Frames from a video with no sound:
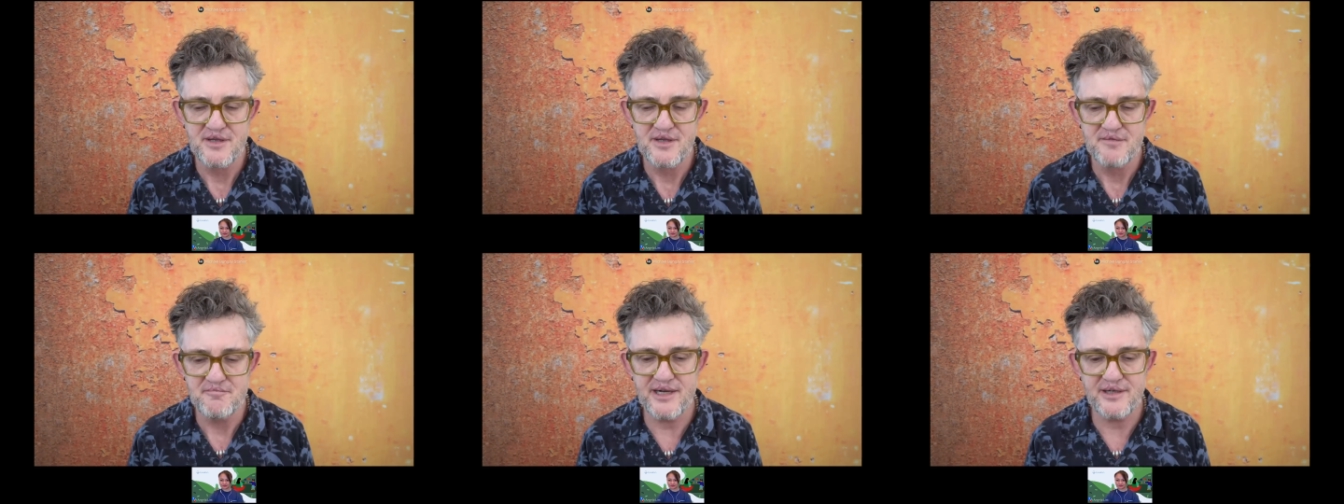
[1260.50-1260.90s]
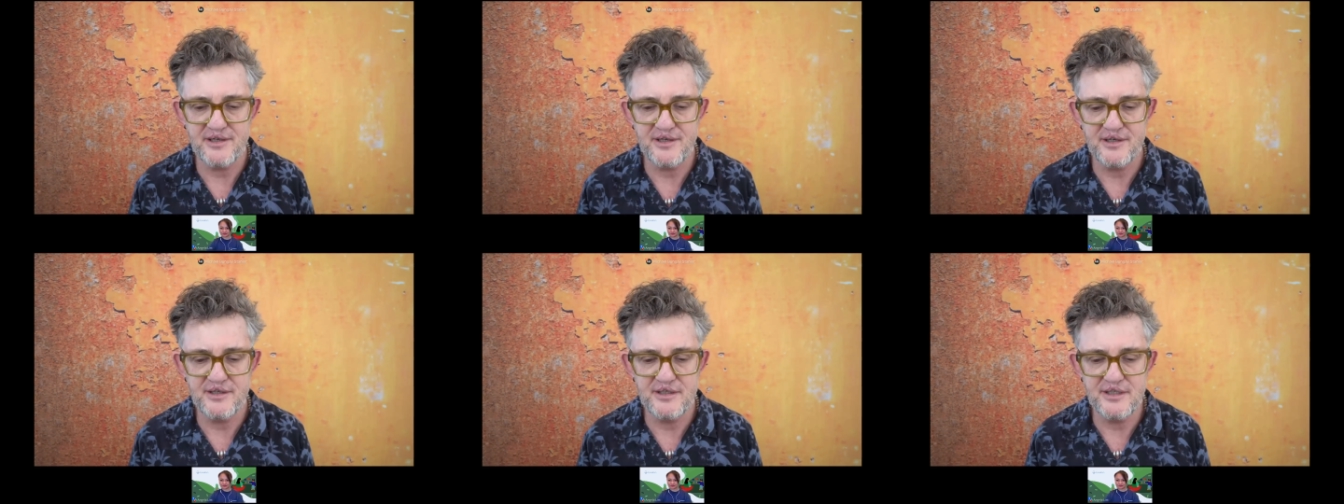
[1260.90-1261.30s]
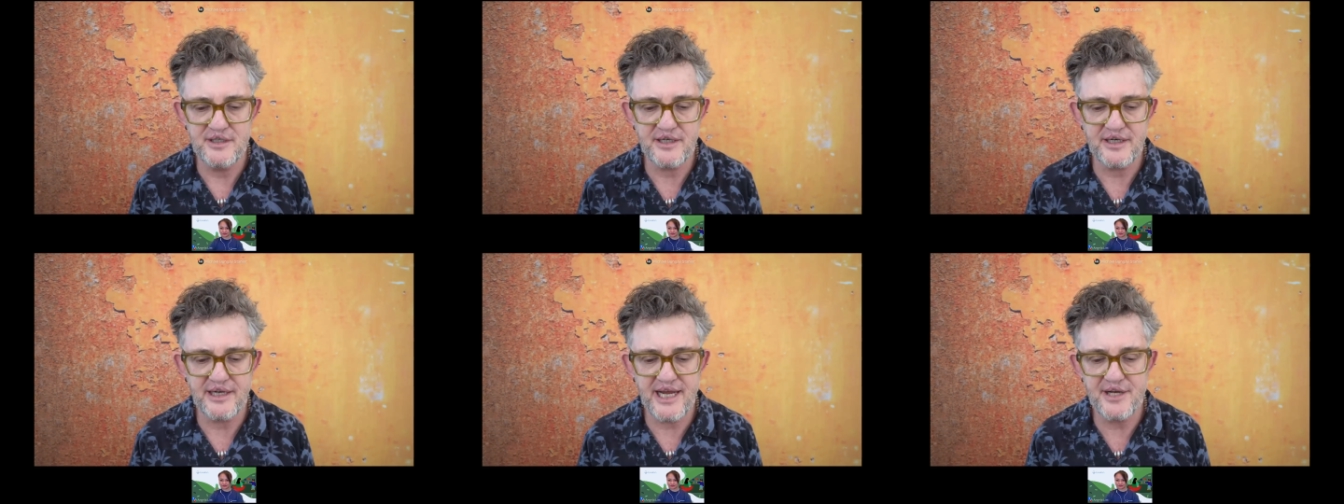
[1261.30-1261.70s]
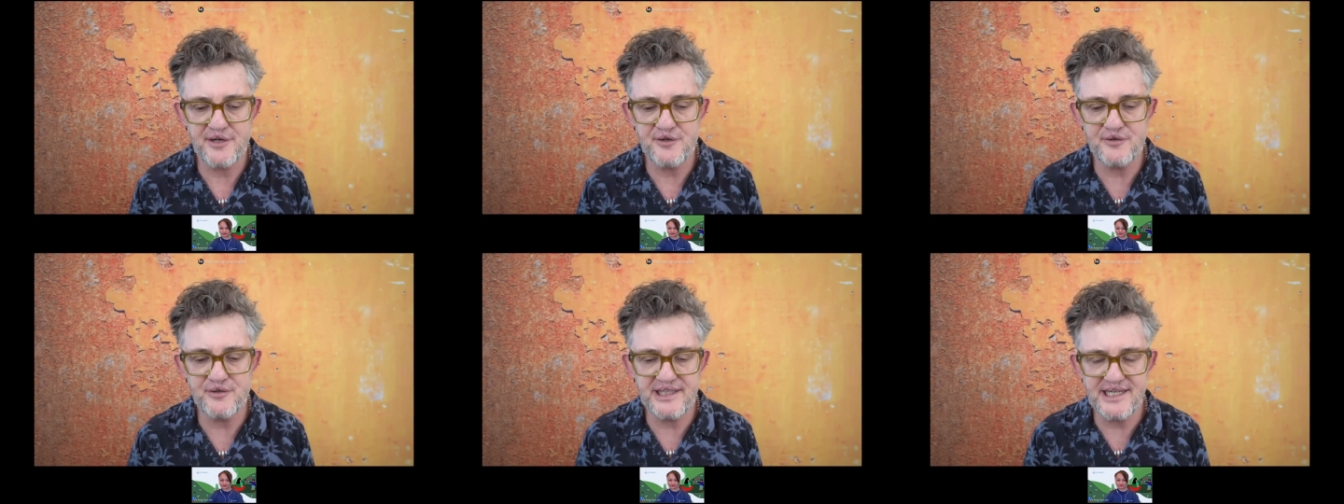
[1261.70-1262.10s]
But can you
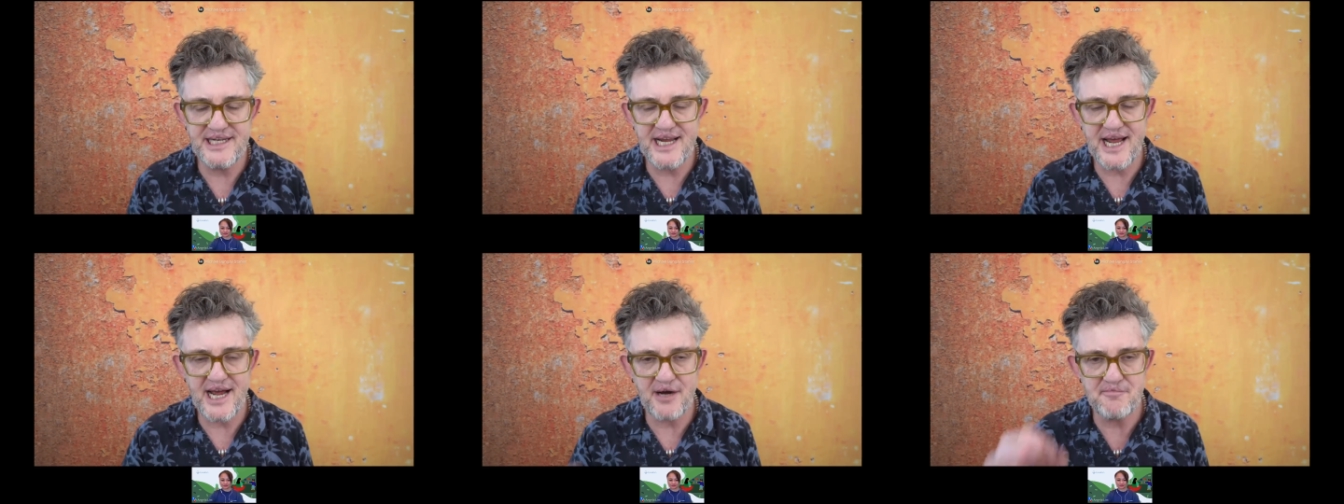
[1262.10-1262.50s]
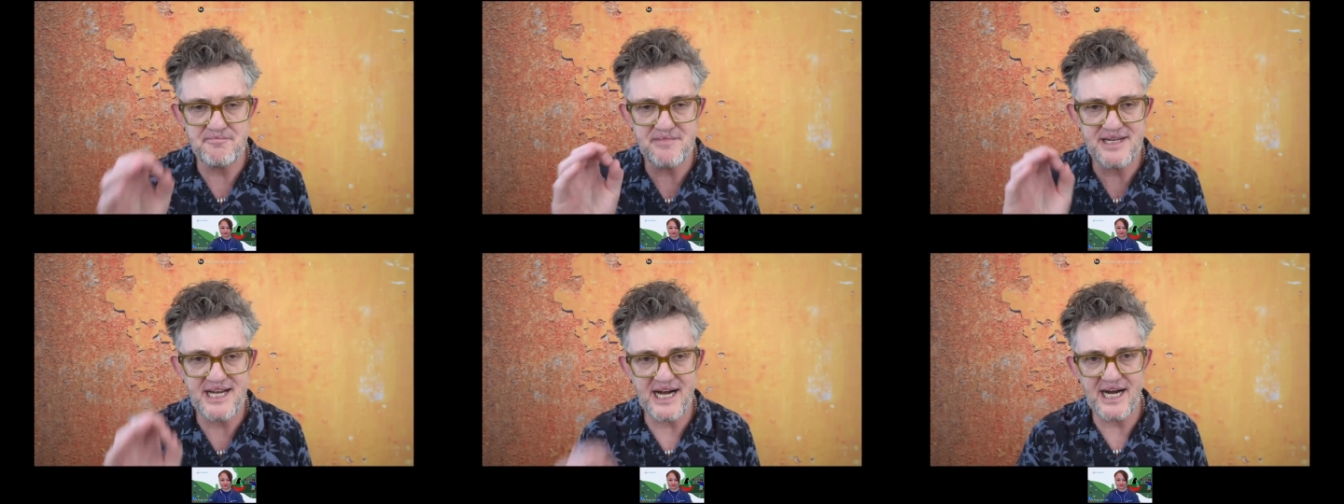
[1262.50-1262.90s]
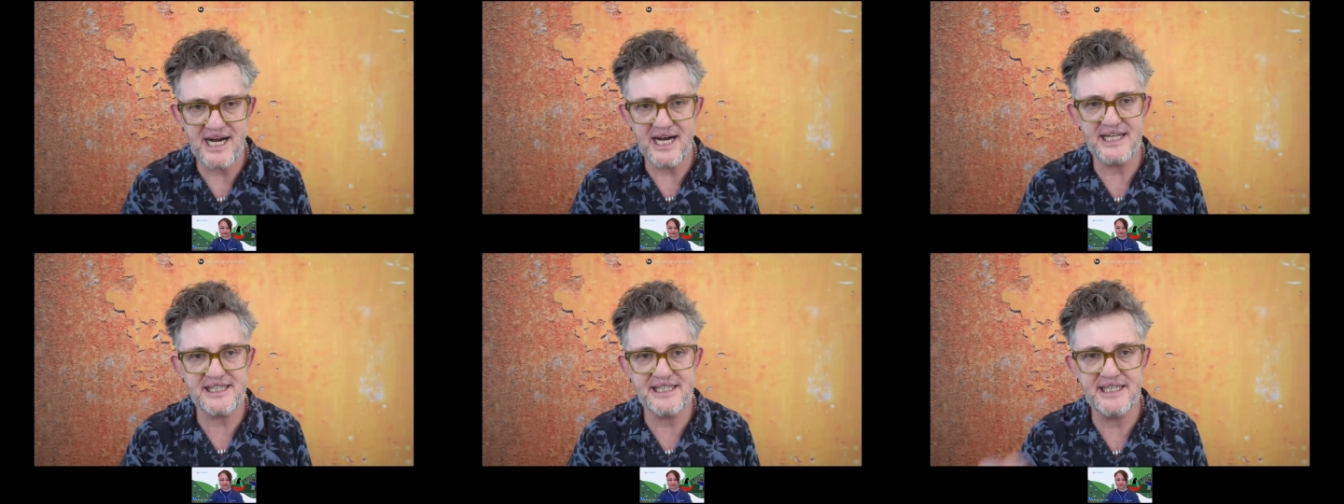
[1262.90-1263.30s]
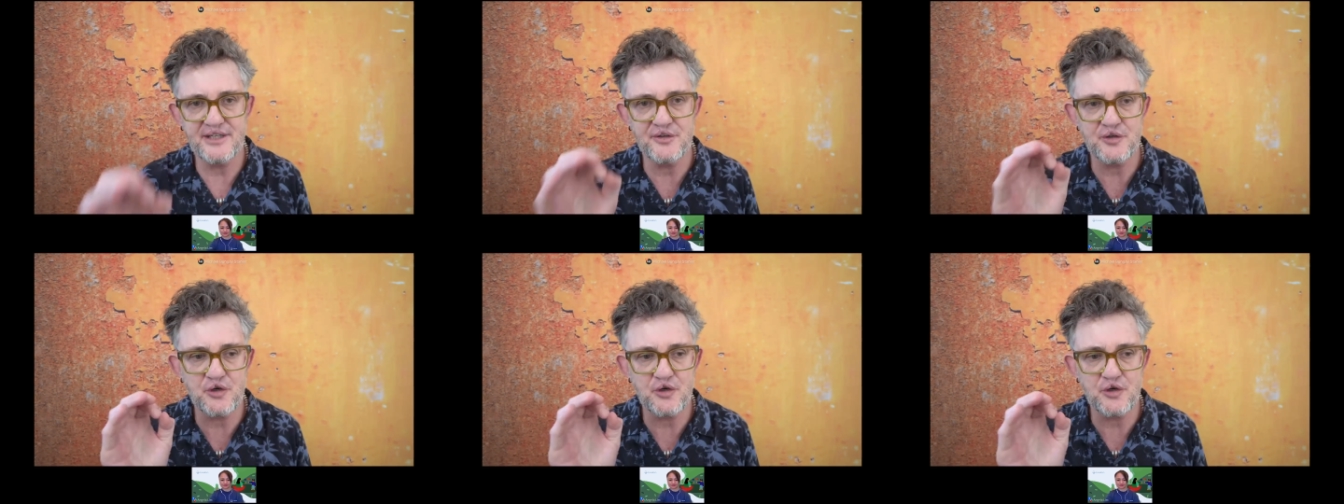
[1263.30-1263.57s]
see how me asking the